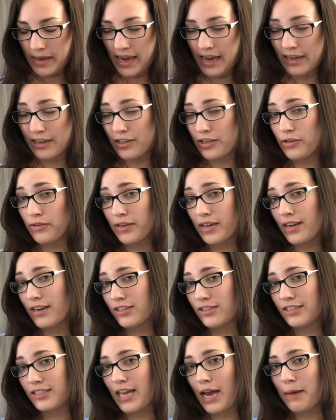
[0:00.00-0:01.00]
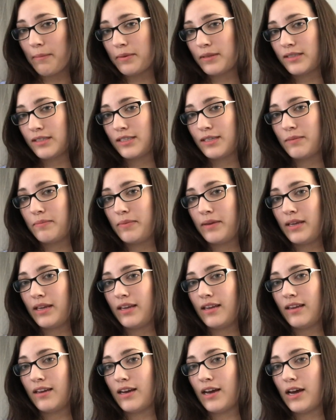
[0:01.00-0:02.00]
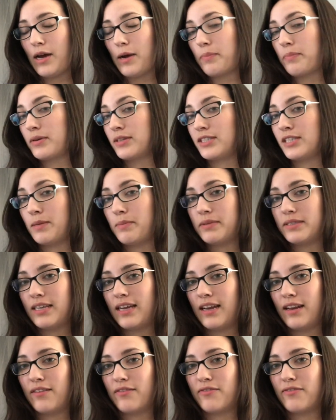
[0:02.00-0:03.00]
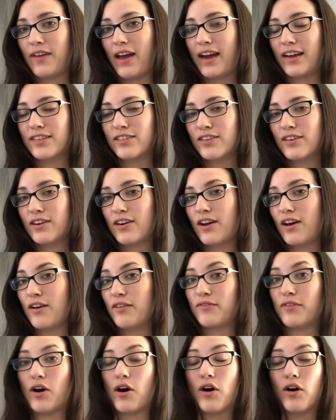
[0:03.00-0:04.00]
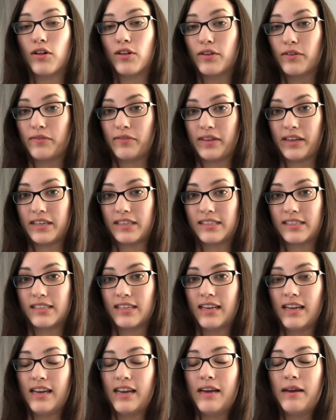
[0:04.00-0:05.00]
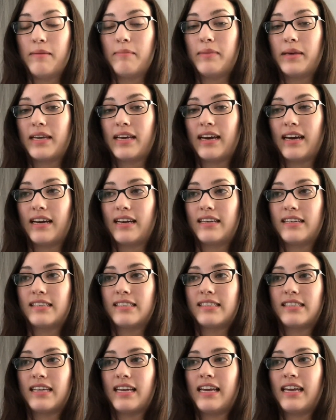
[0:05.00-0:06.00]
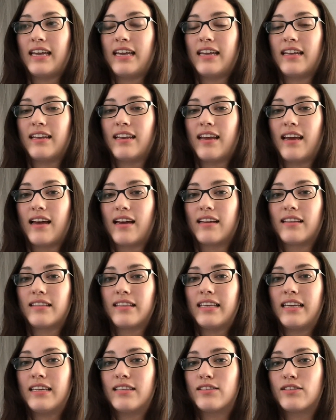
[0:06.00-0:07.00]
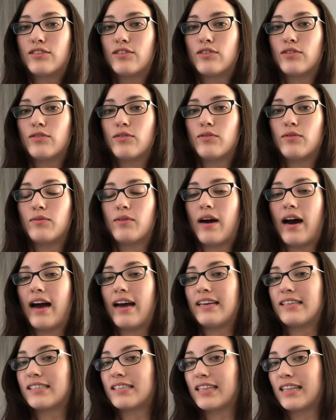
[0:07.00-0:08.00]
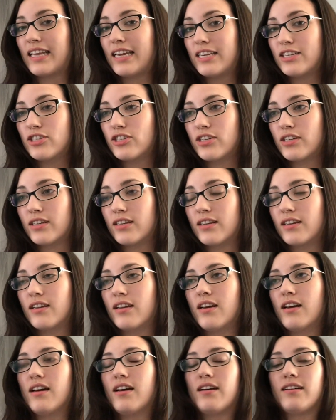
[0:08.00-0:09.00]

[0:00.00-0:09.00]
And acute care just happens to be a precipitating factor of all of this because it leads to isolation,